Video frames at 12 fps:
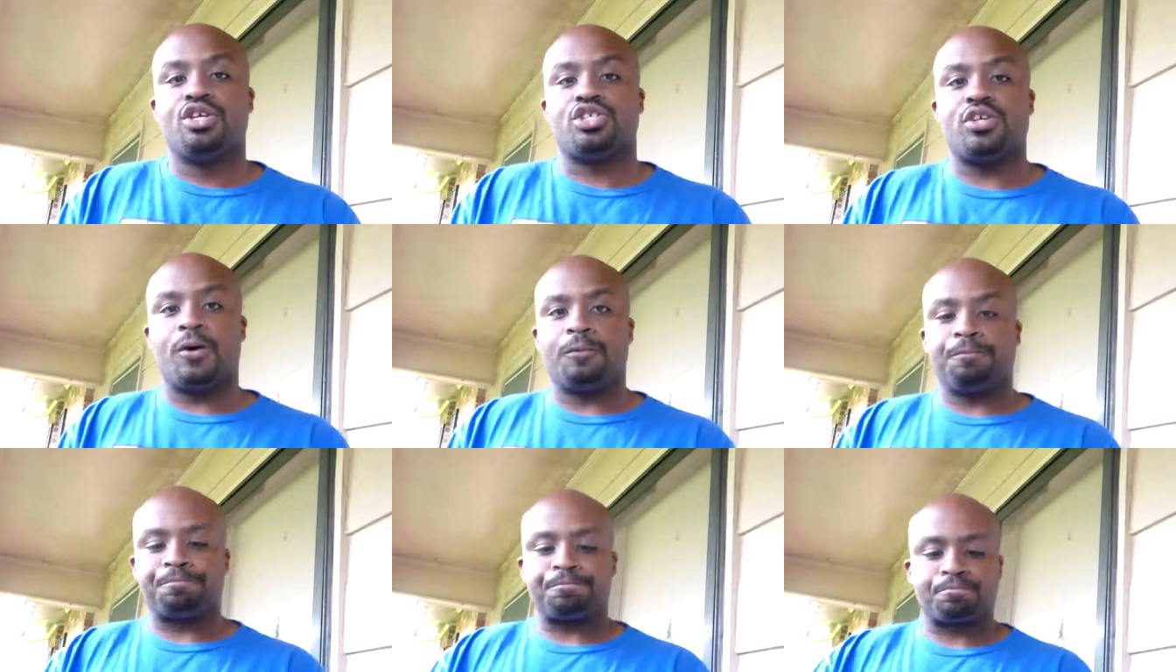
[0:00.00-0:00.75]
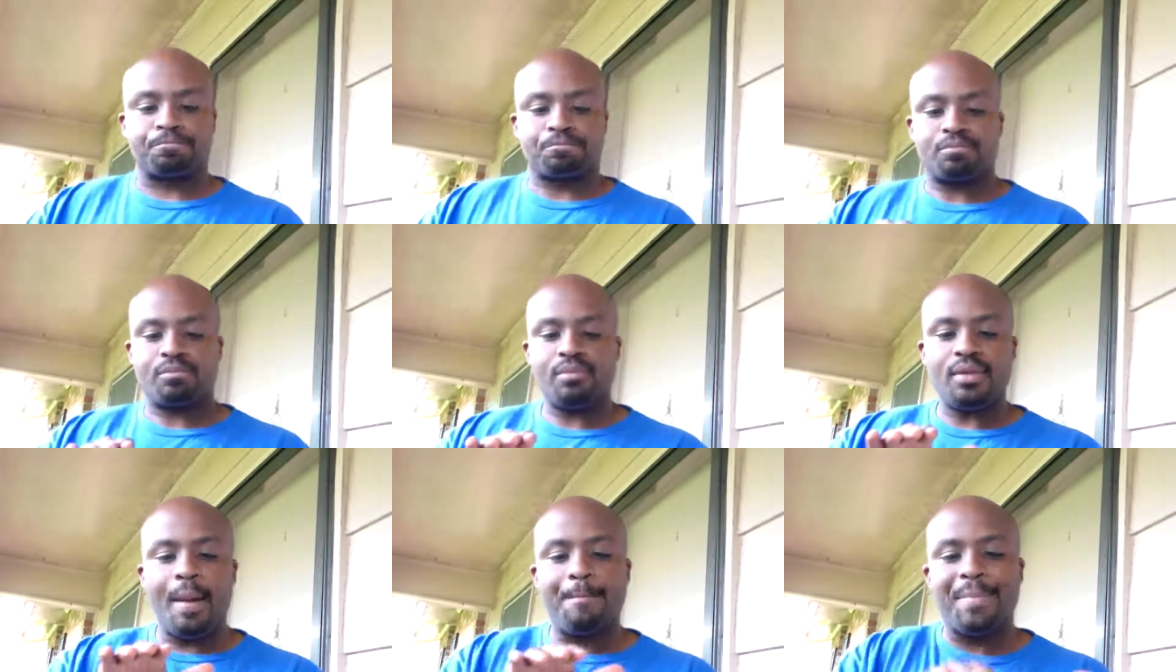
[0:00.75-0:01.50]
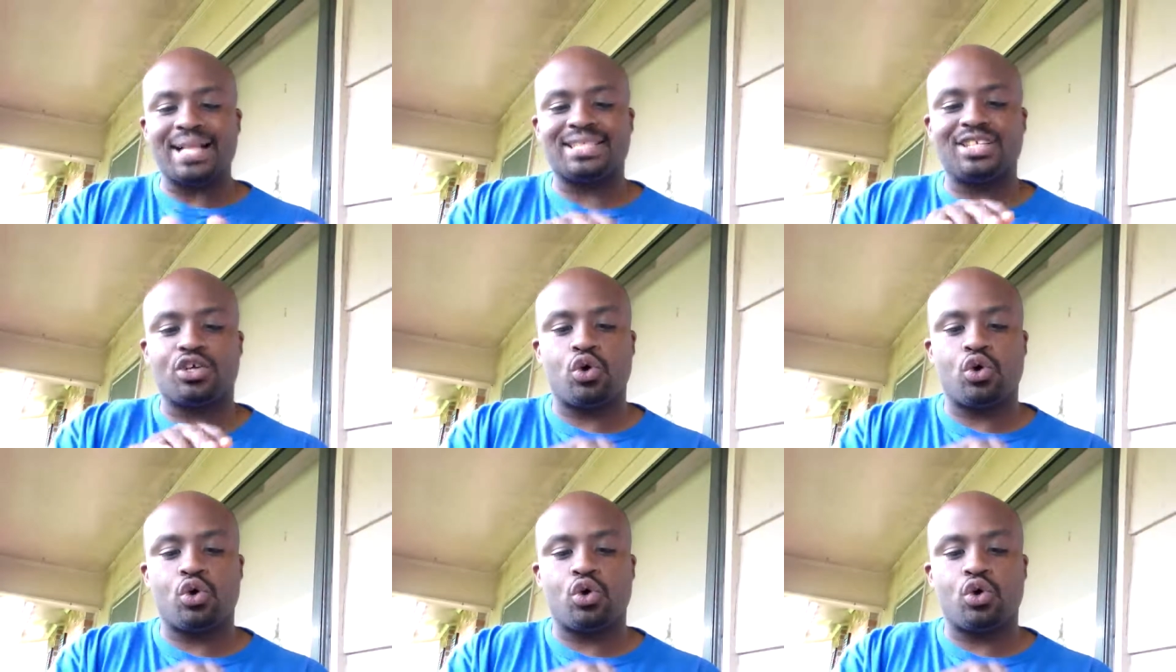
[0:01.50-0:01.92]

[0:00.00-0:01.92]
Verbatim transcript: So back to the